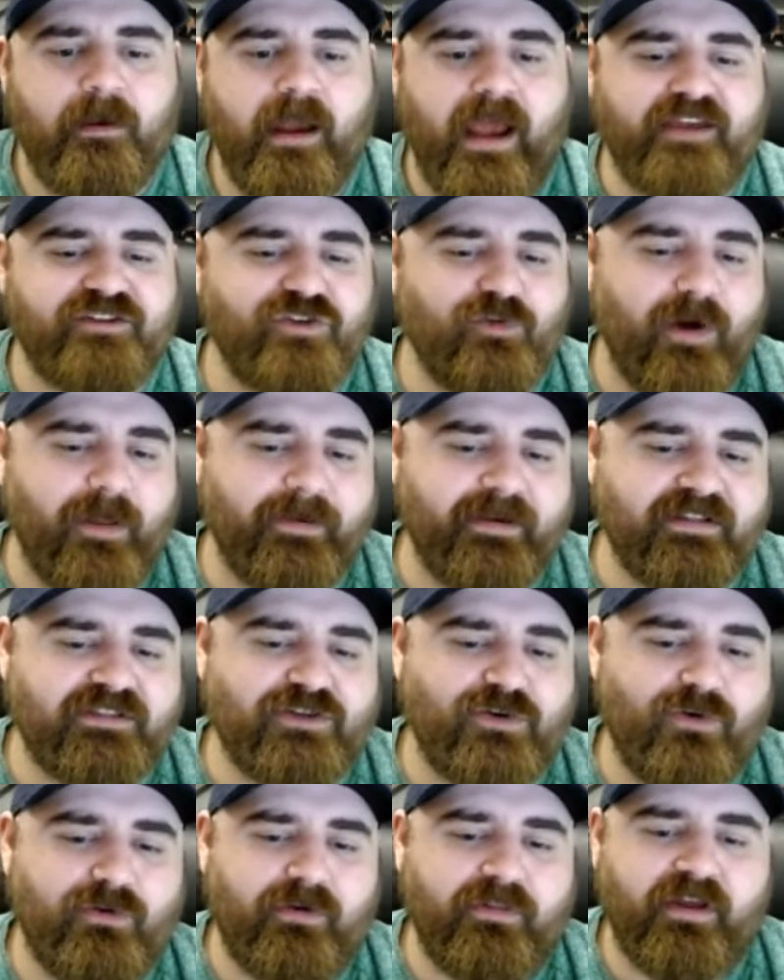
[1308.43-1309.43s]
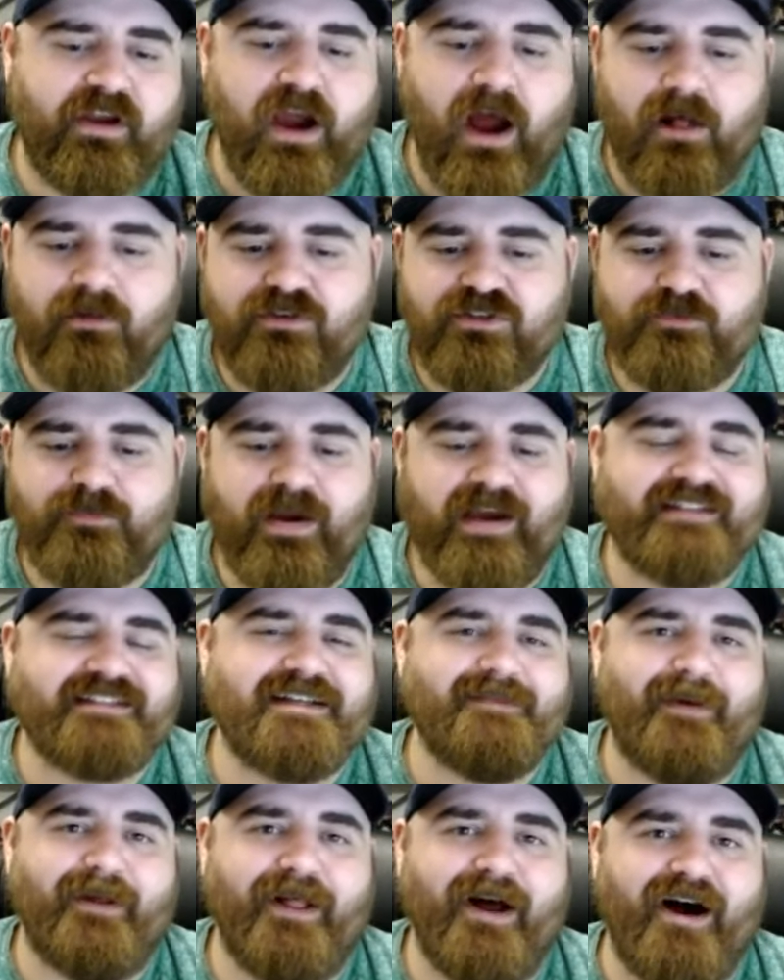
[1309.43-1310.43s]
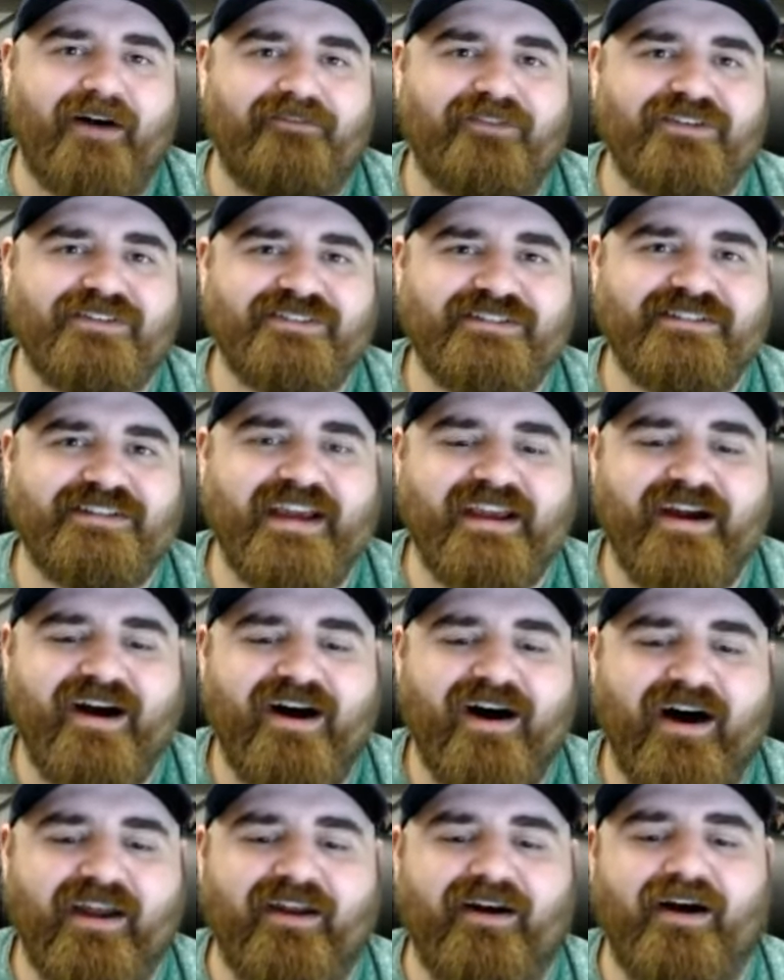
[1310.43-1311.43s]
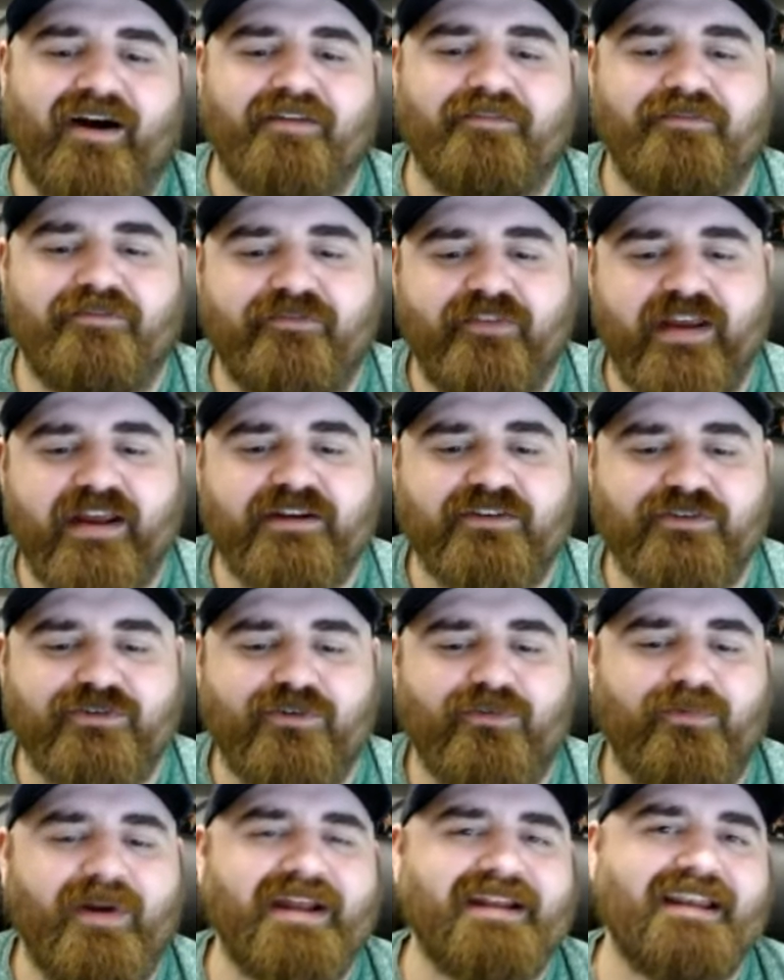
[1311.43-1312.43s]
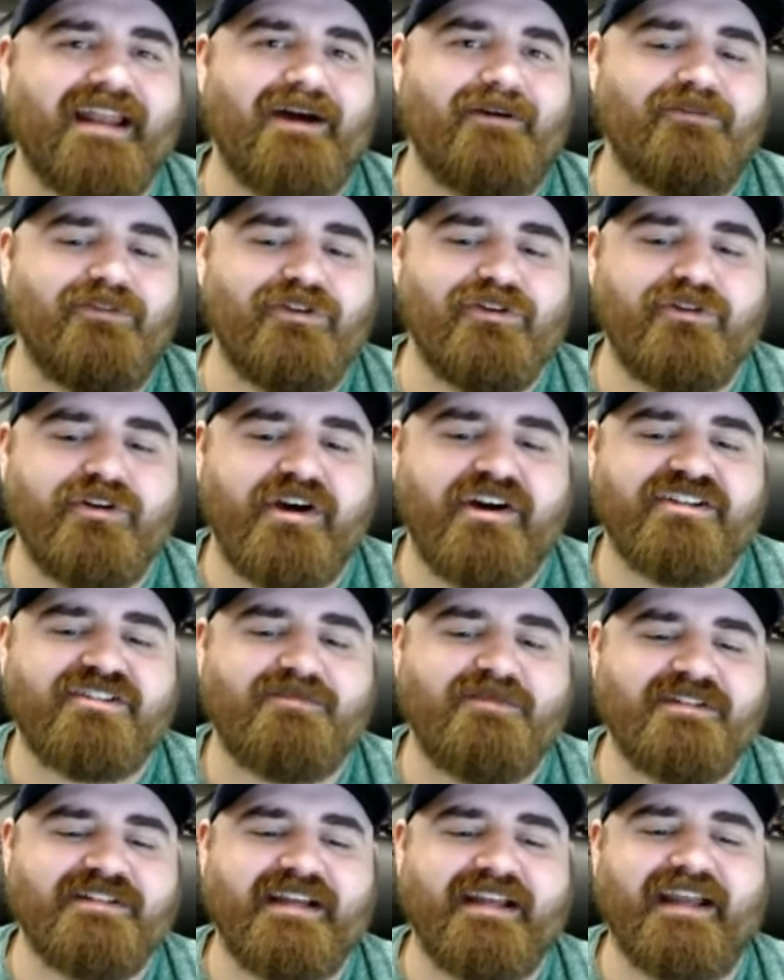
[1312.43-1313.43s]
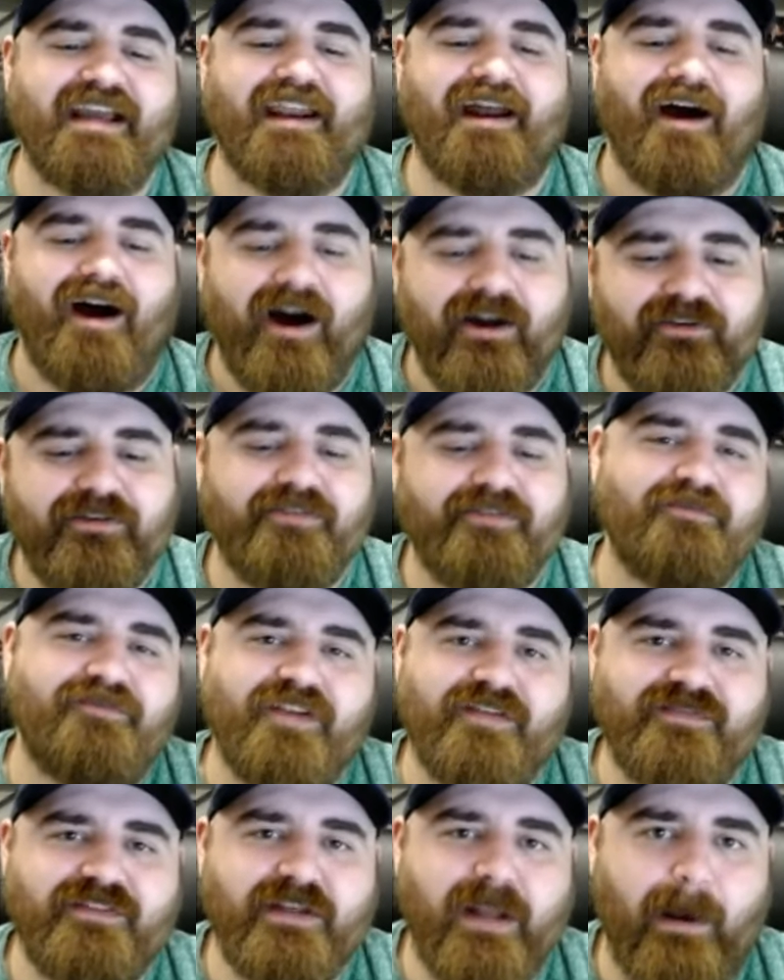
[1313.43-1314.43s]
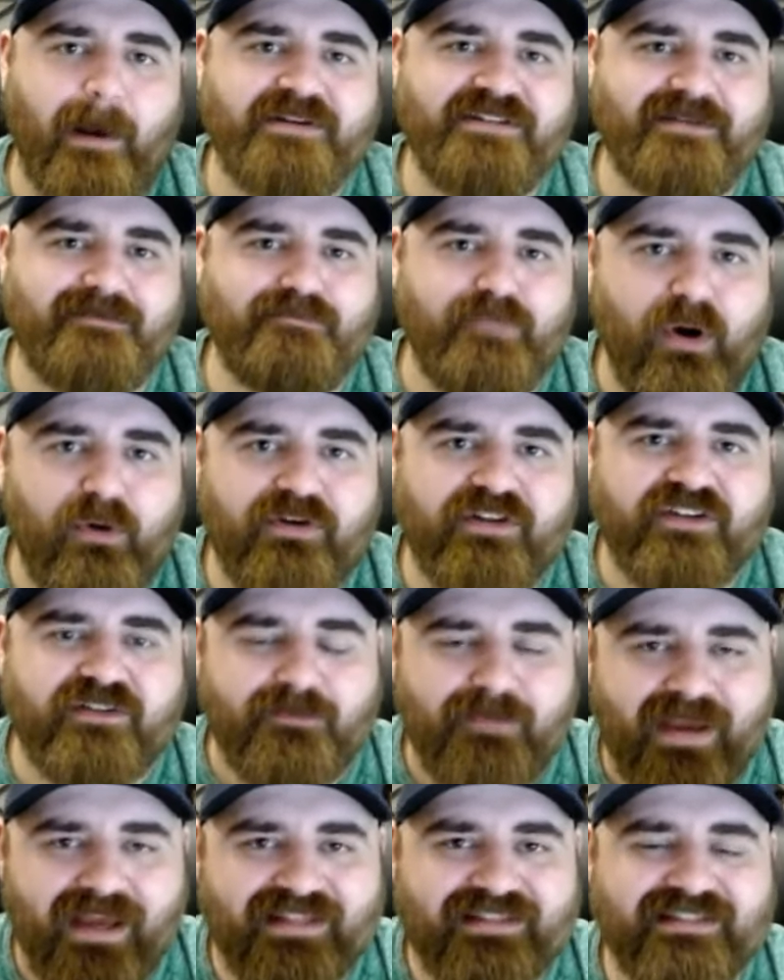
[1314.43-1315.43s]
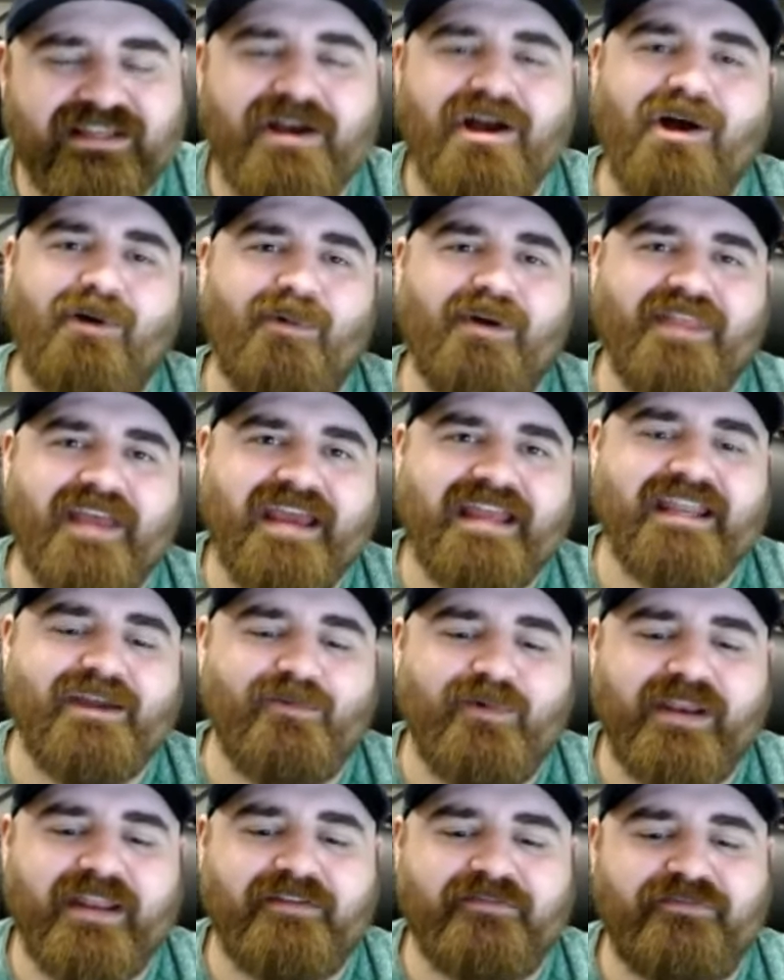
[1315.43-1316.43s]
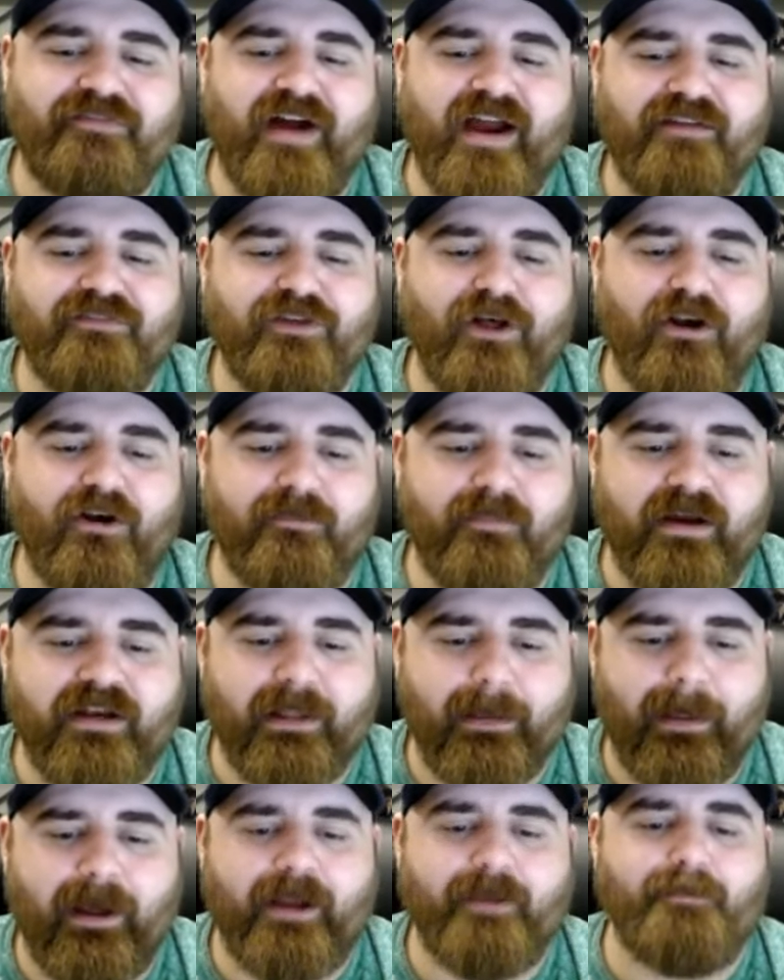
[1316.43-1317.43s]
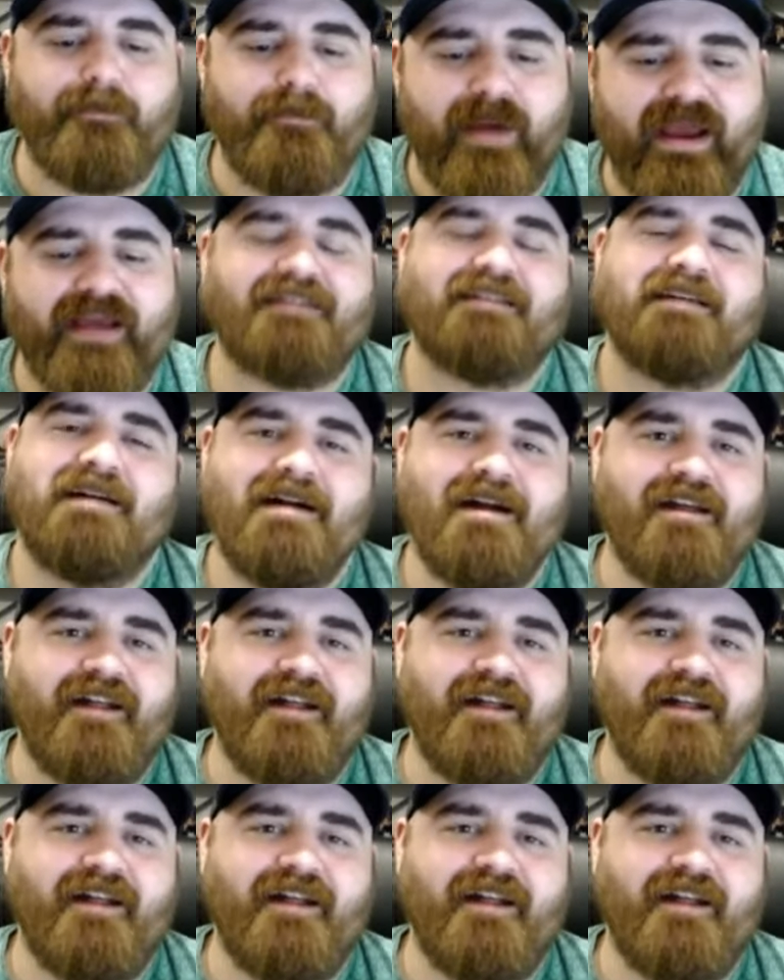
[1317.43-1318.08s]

As the weather gets colder, the college basketball offers stay hot on FanDuel. Right now, new customers can get $150 in bonus bets with any winning $5 moneyline bet.